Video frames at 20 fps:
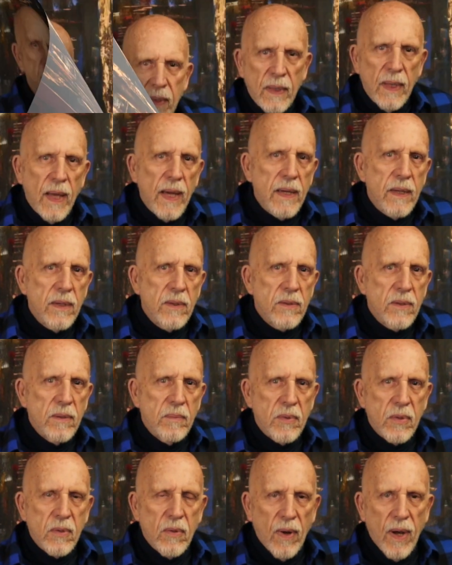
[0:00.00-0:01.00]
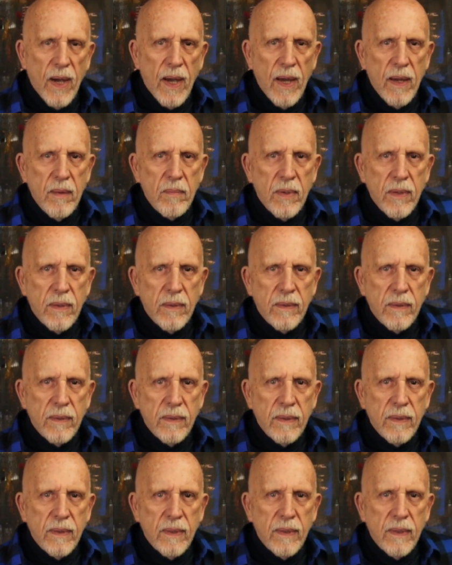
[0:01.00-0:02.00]
Like and subscribe
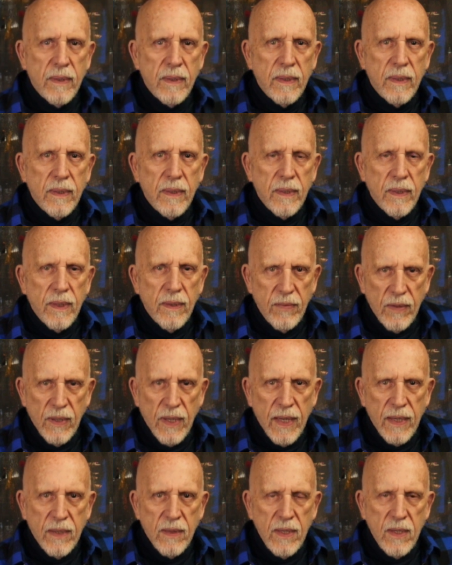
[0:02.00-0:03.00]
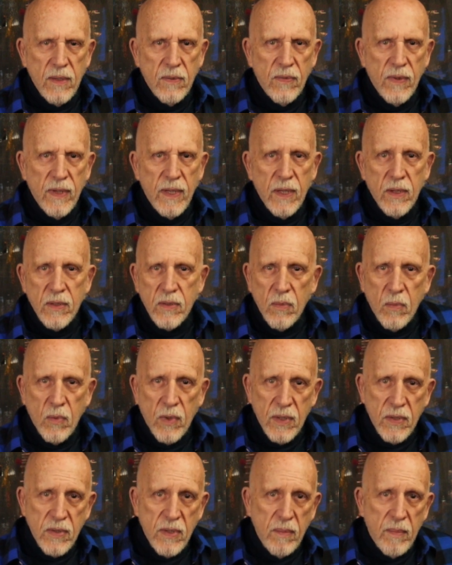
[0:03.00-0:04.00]
if you like these videos and
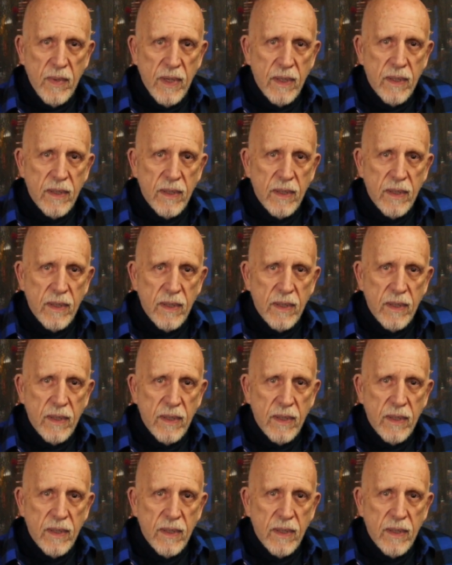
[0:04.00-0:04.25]
want to see me